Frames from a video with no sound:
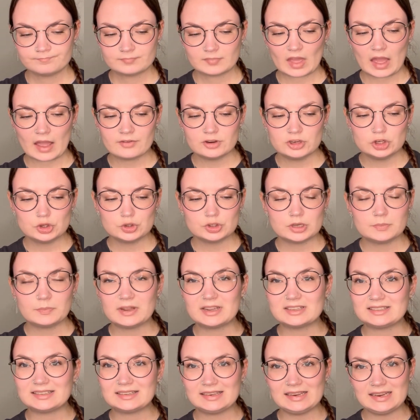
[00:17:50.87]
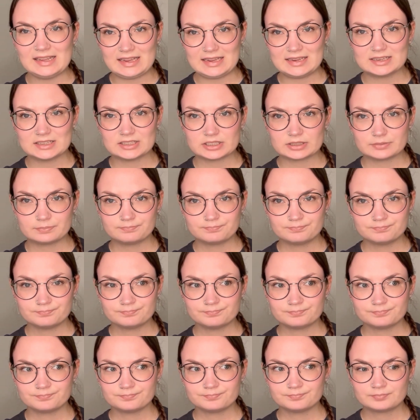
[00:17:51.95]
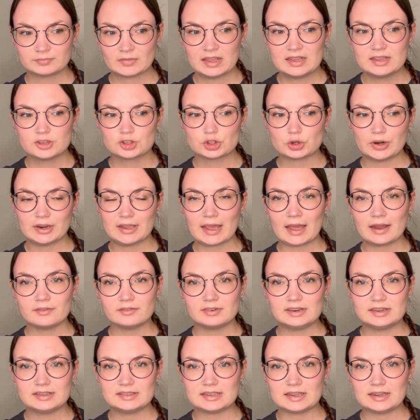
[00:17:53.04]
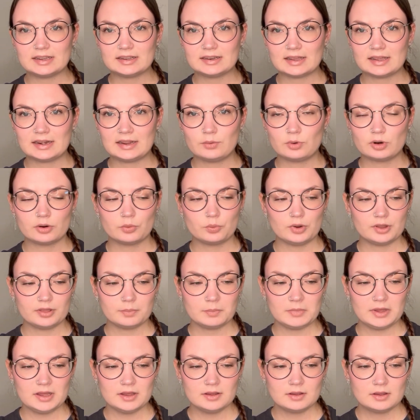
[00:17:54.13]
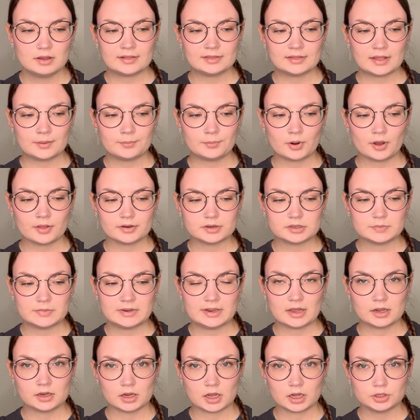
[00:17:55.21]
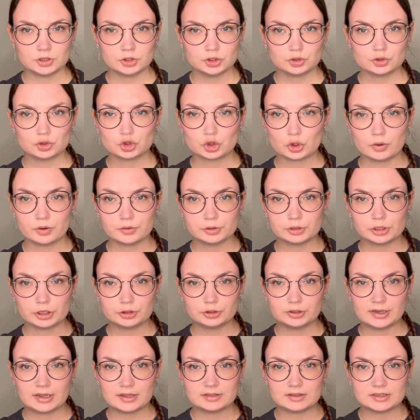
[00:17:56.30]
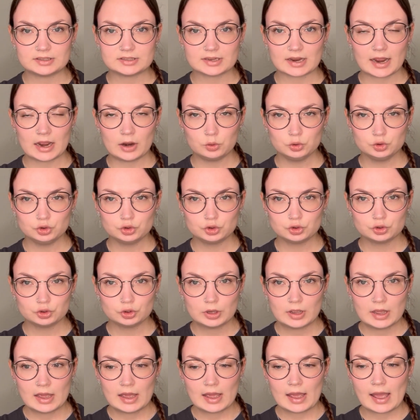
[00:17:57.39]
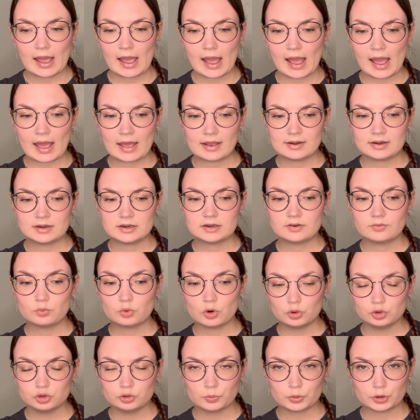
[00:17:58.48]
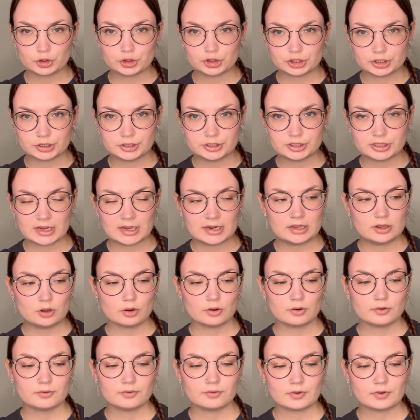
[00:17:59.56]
haven't used it because it leaks. So I can't really take it anywhere with me, and that bothers me a lot. So I would like to get this out and won't purchase any of